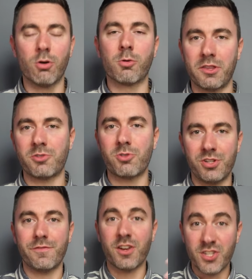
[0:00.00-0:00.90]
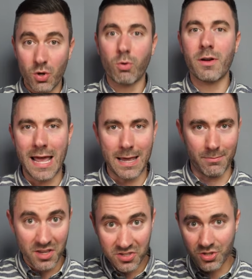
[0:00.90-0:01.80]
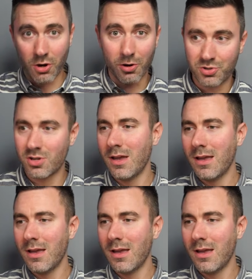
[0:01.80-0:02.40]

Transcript: or when they're searching for your name search.